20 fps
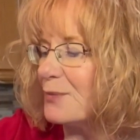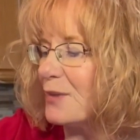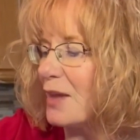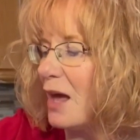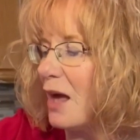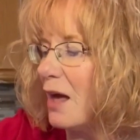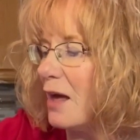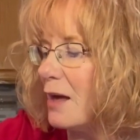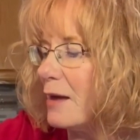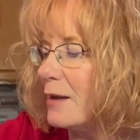
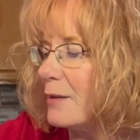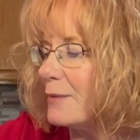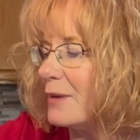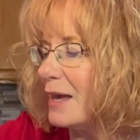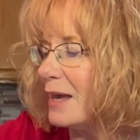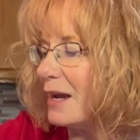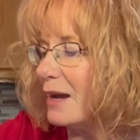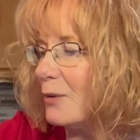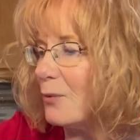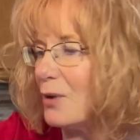
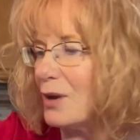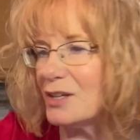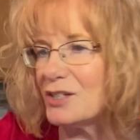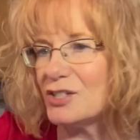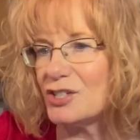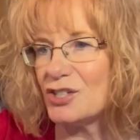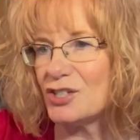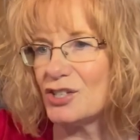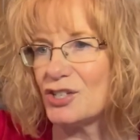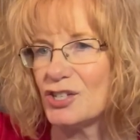And I wanted
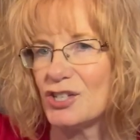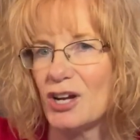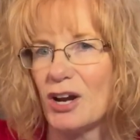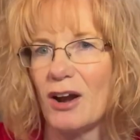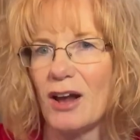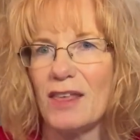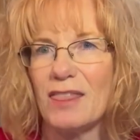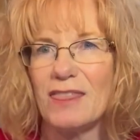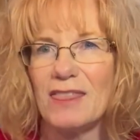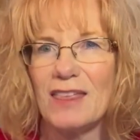to just share,
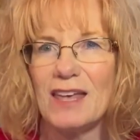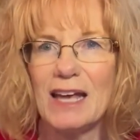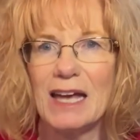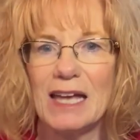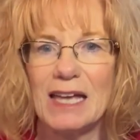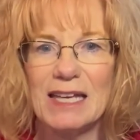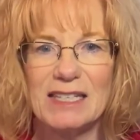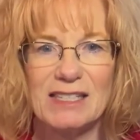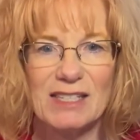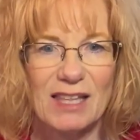I think I
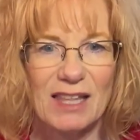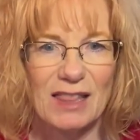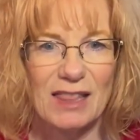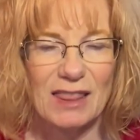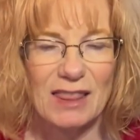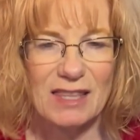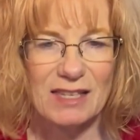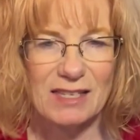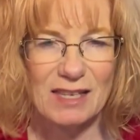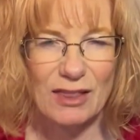had
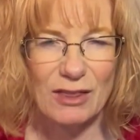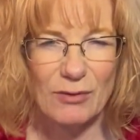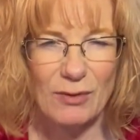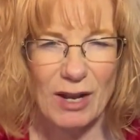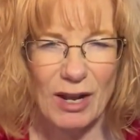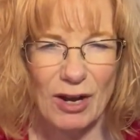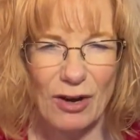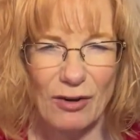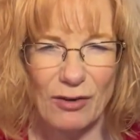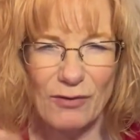said
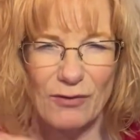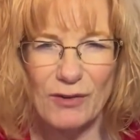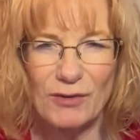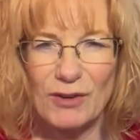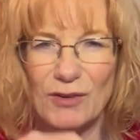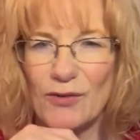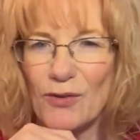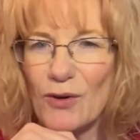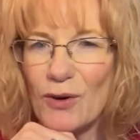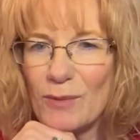
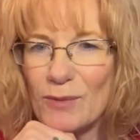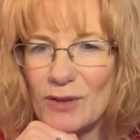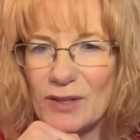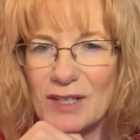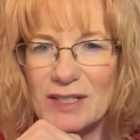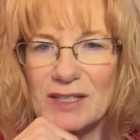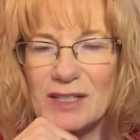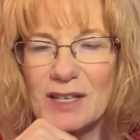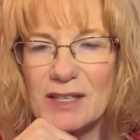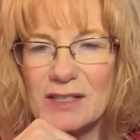354 million
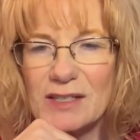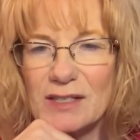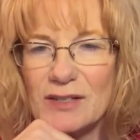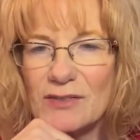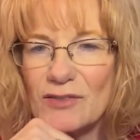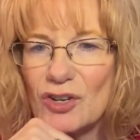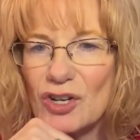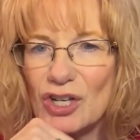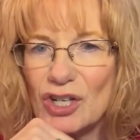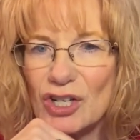tons of
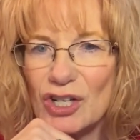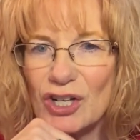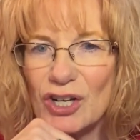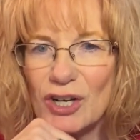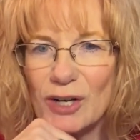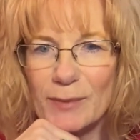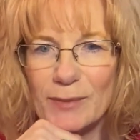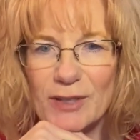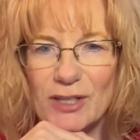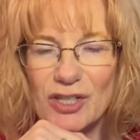
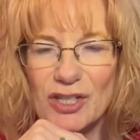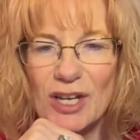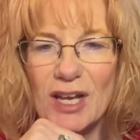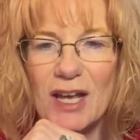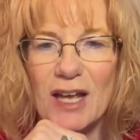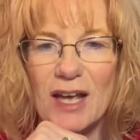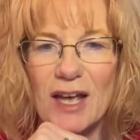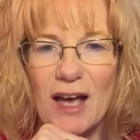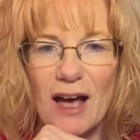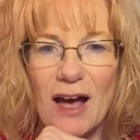garbage
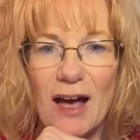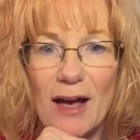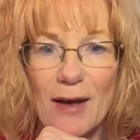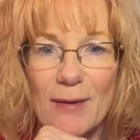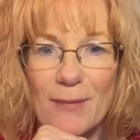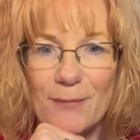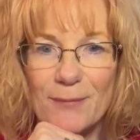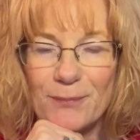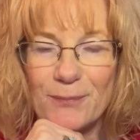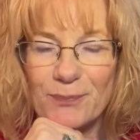
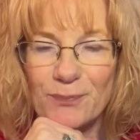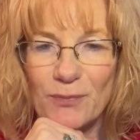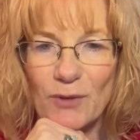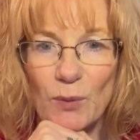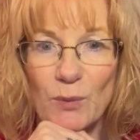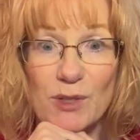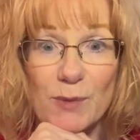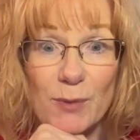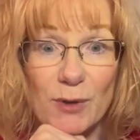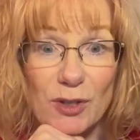
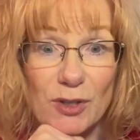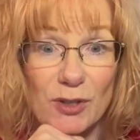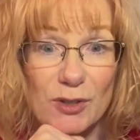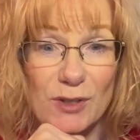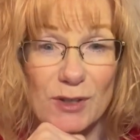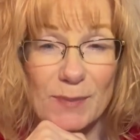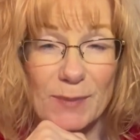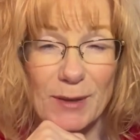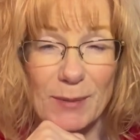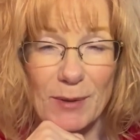was
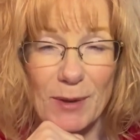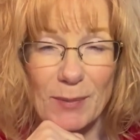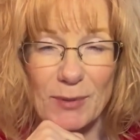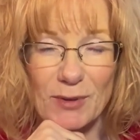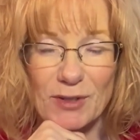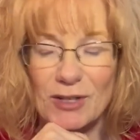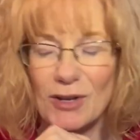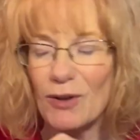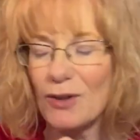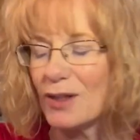produced by paper
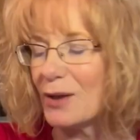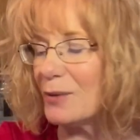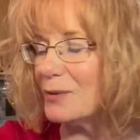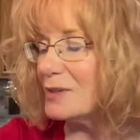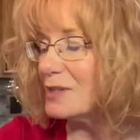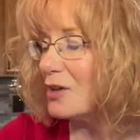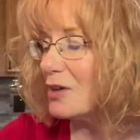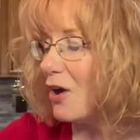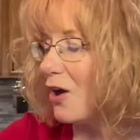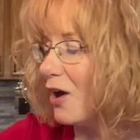towel. I was
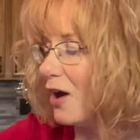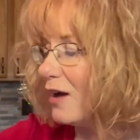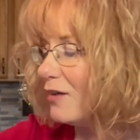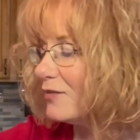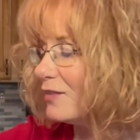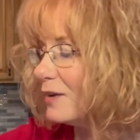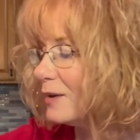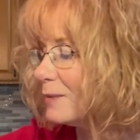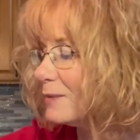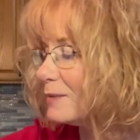off.
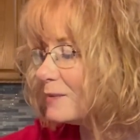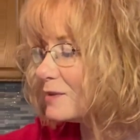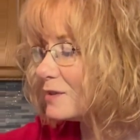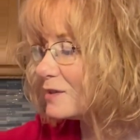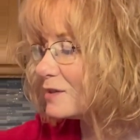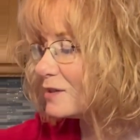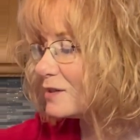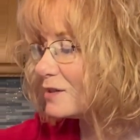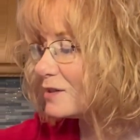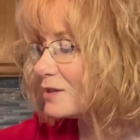I'm
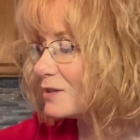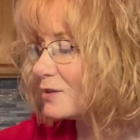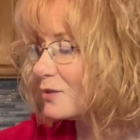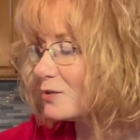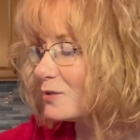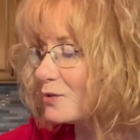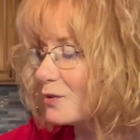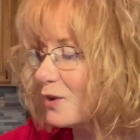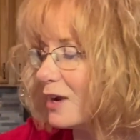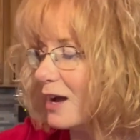so
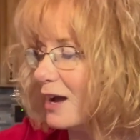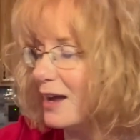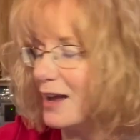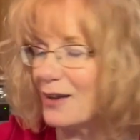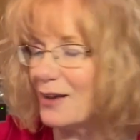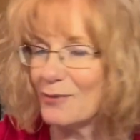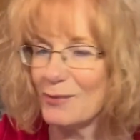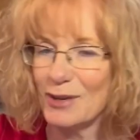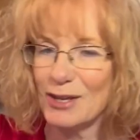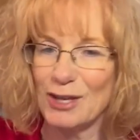sorry. I have
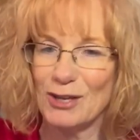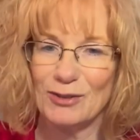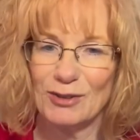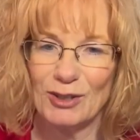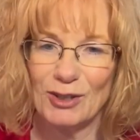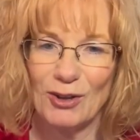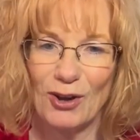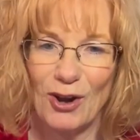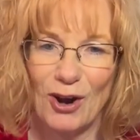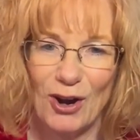my cute
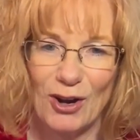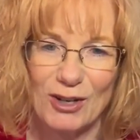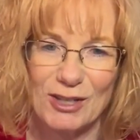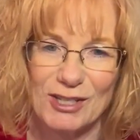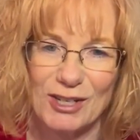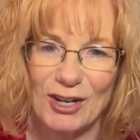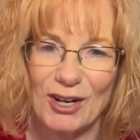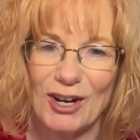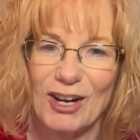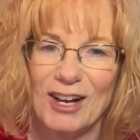little cards
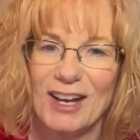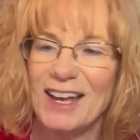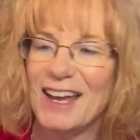here.